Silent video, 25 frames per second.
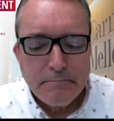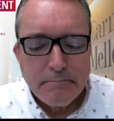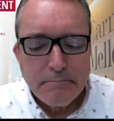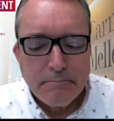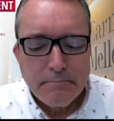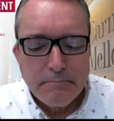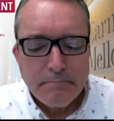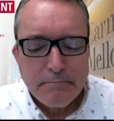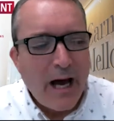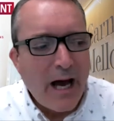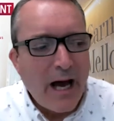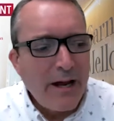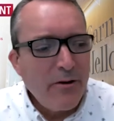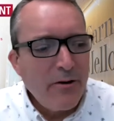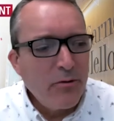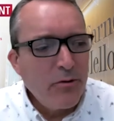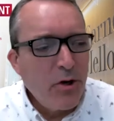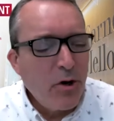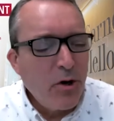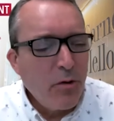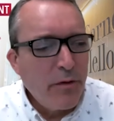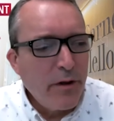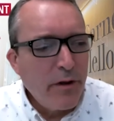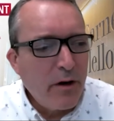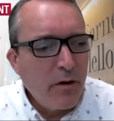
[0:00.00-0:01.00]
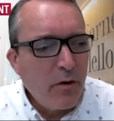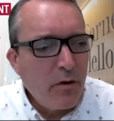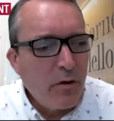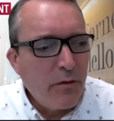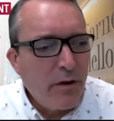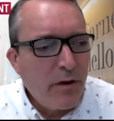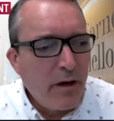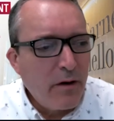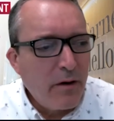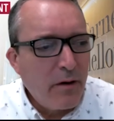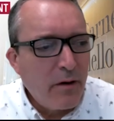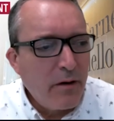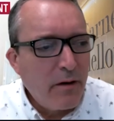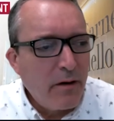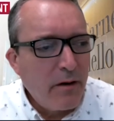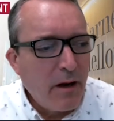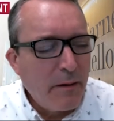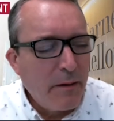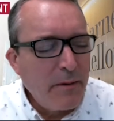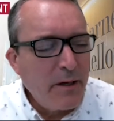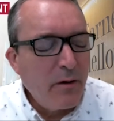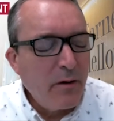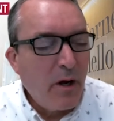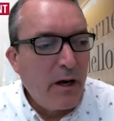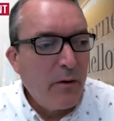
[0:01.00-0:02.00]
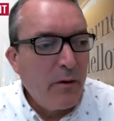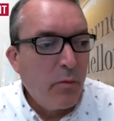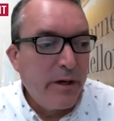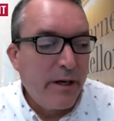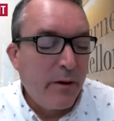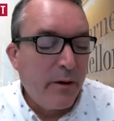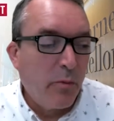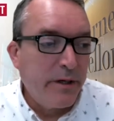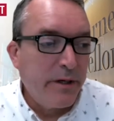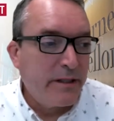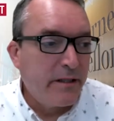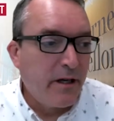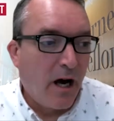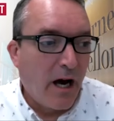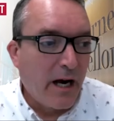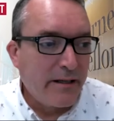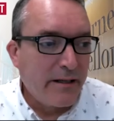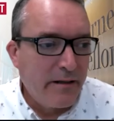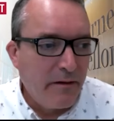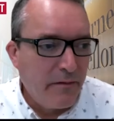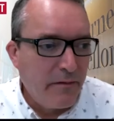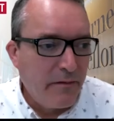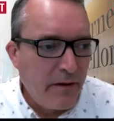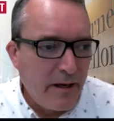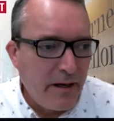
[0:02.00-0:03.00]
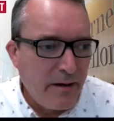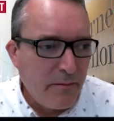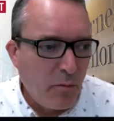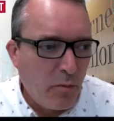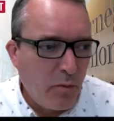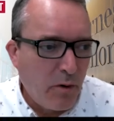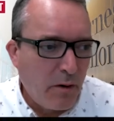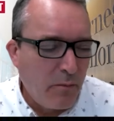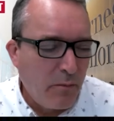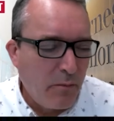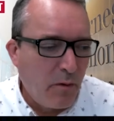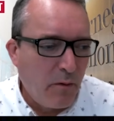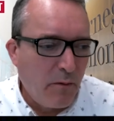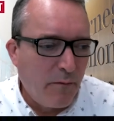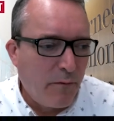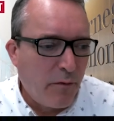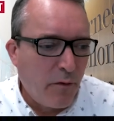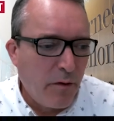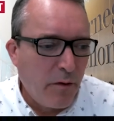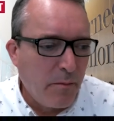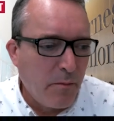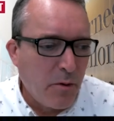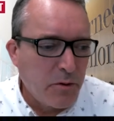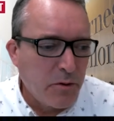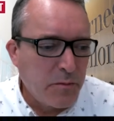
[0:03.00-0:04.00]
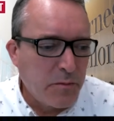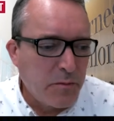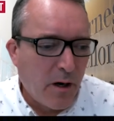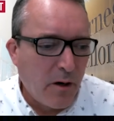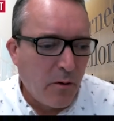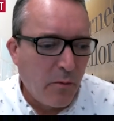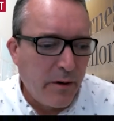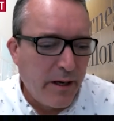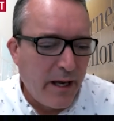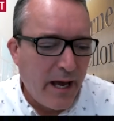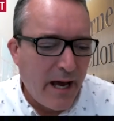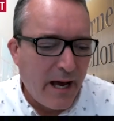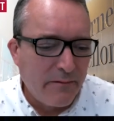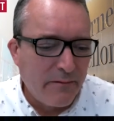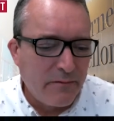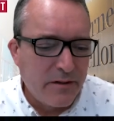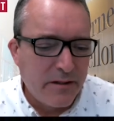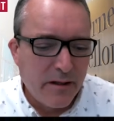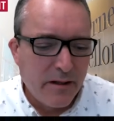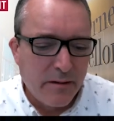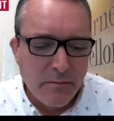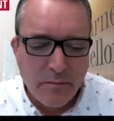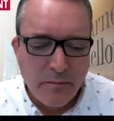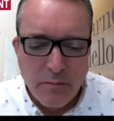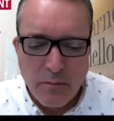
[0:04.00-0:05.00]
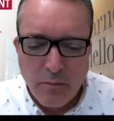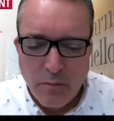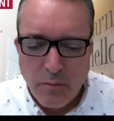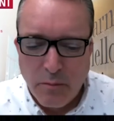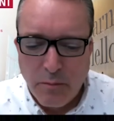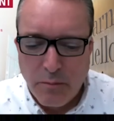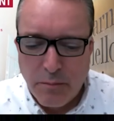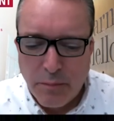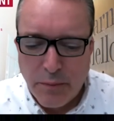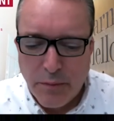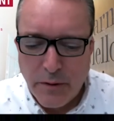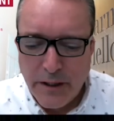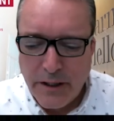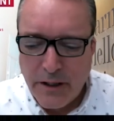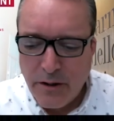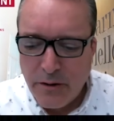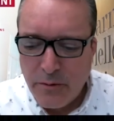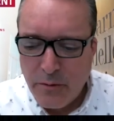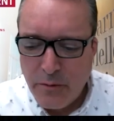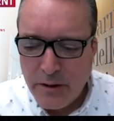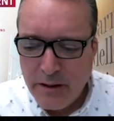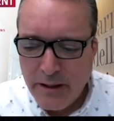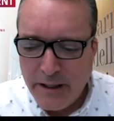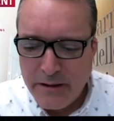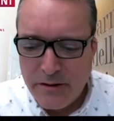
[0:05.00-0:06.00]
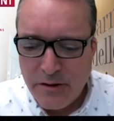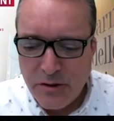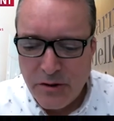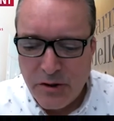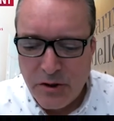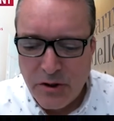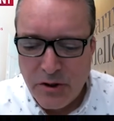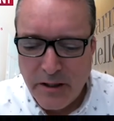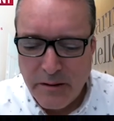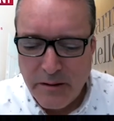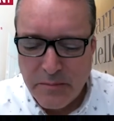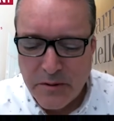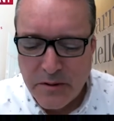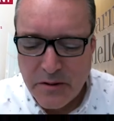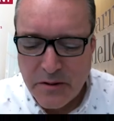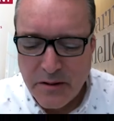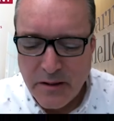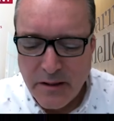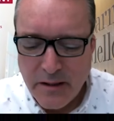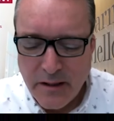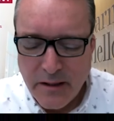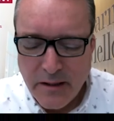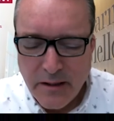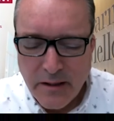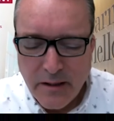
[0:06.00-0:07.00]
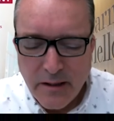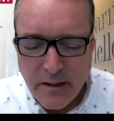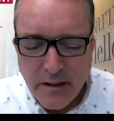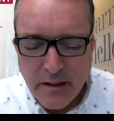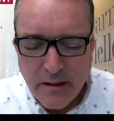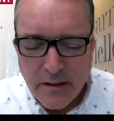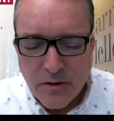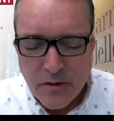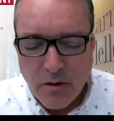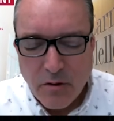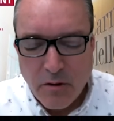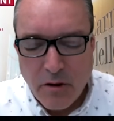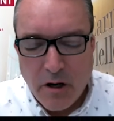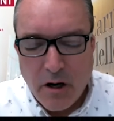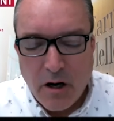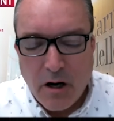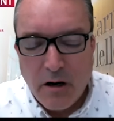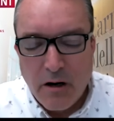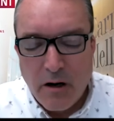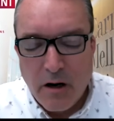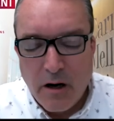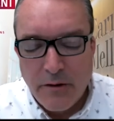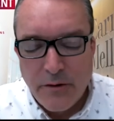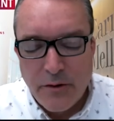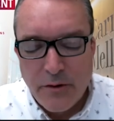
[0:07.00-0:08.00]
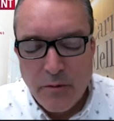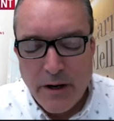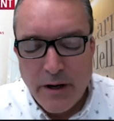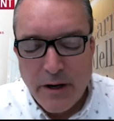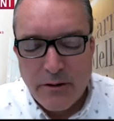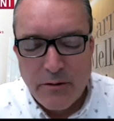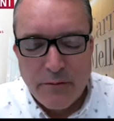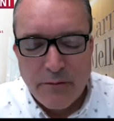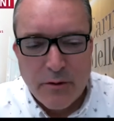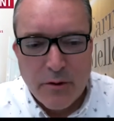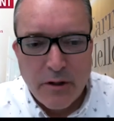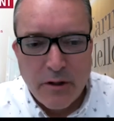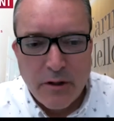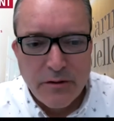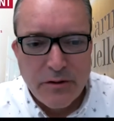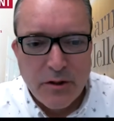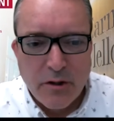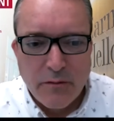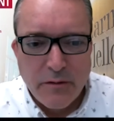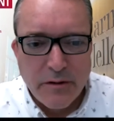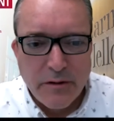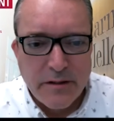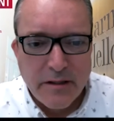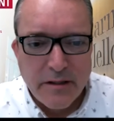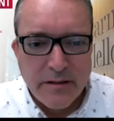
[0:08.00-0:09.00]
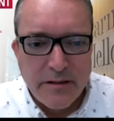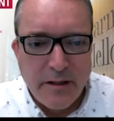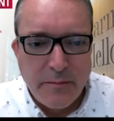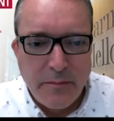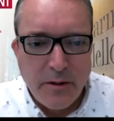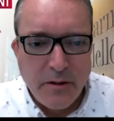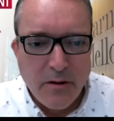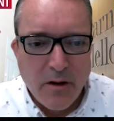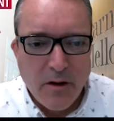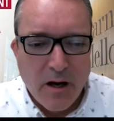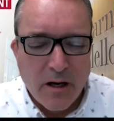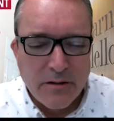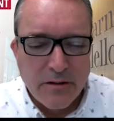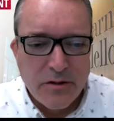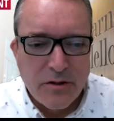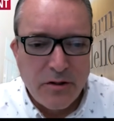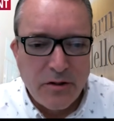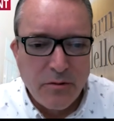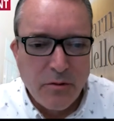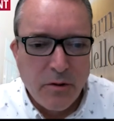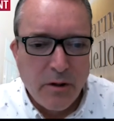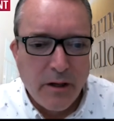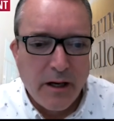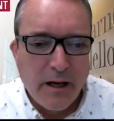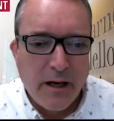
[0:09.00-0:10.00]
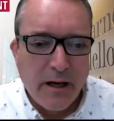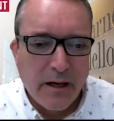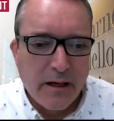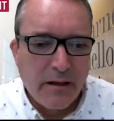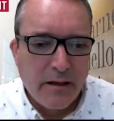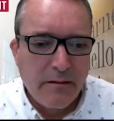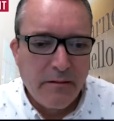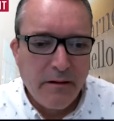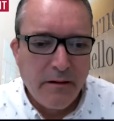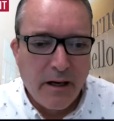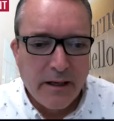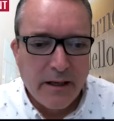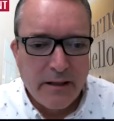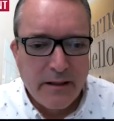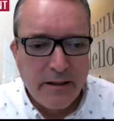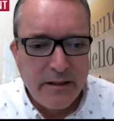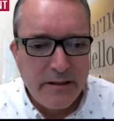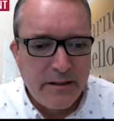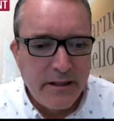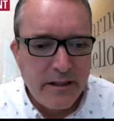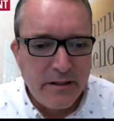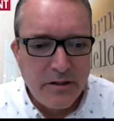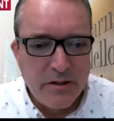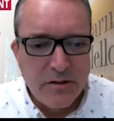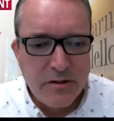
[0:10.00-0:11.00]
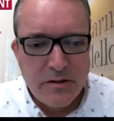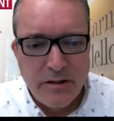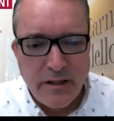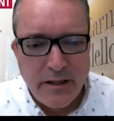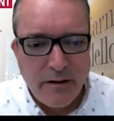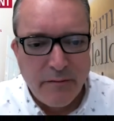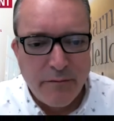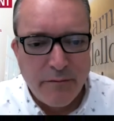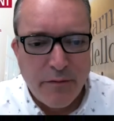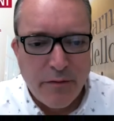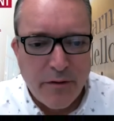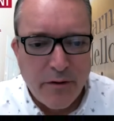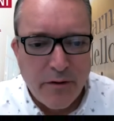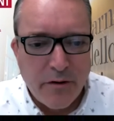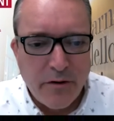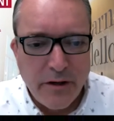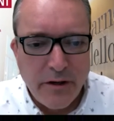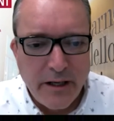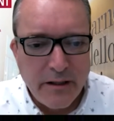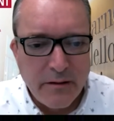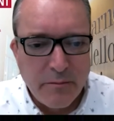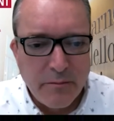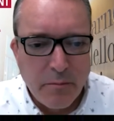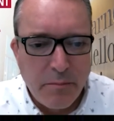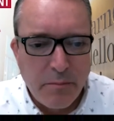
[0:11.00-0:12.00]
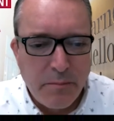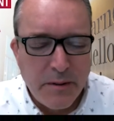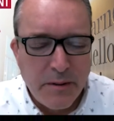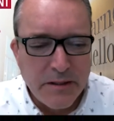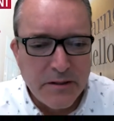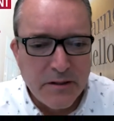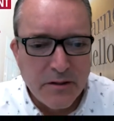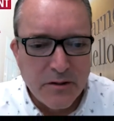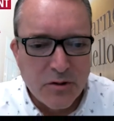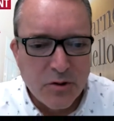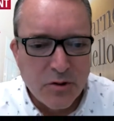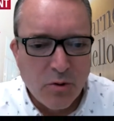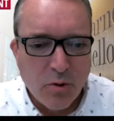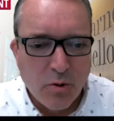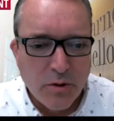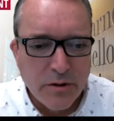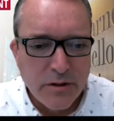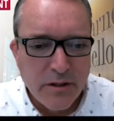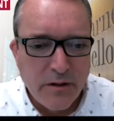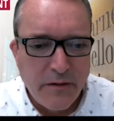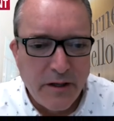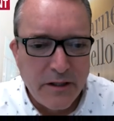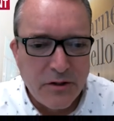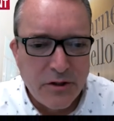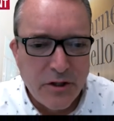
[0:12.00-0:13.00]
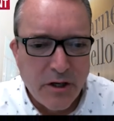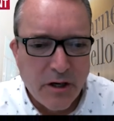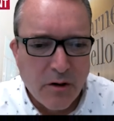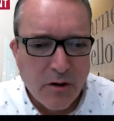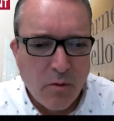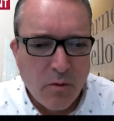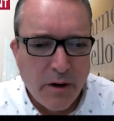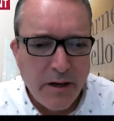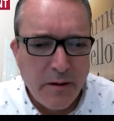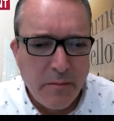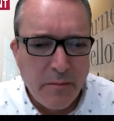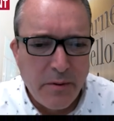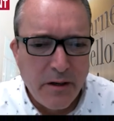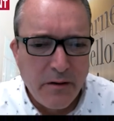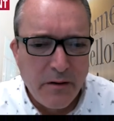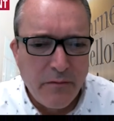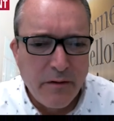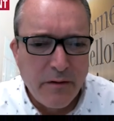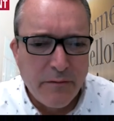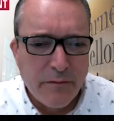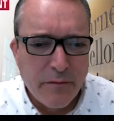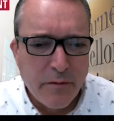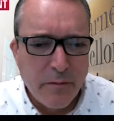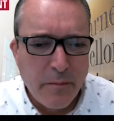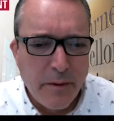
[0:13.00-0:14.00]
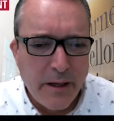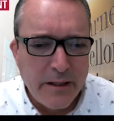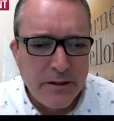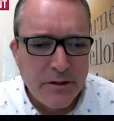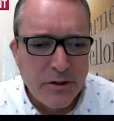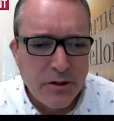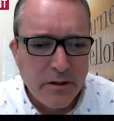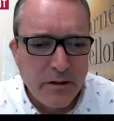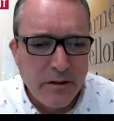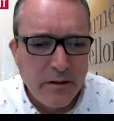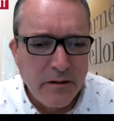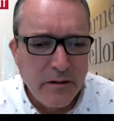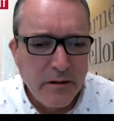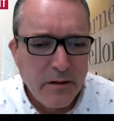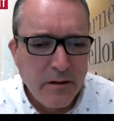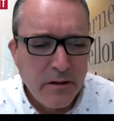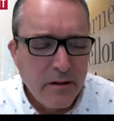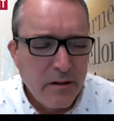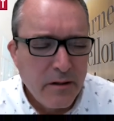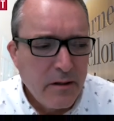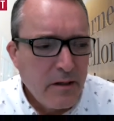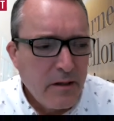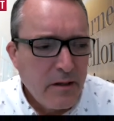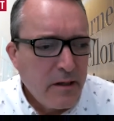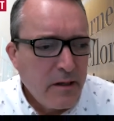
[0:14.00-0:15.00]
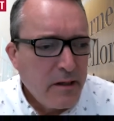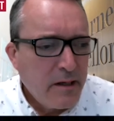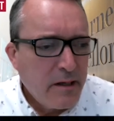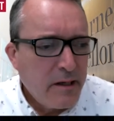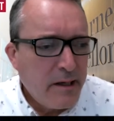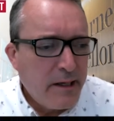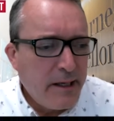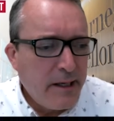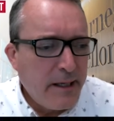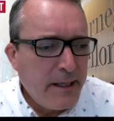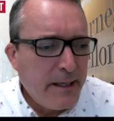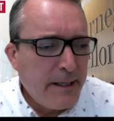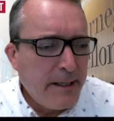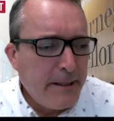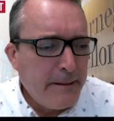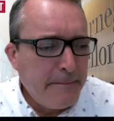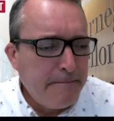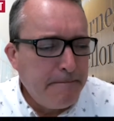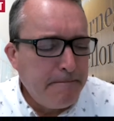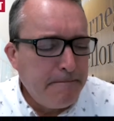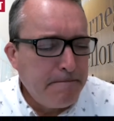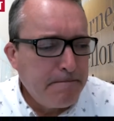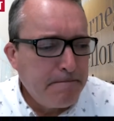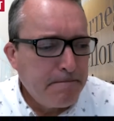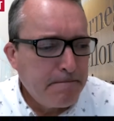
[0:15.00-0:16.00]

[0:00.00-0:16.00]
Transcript: I don't know I mean, and we talk to them. For the most part, we have some pretty good relationships. So our director of career services, he belongs to a contingency of 30 business schools, and they share quite a bit of information. Okay.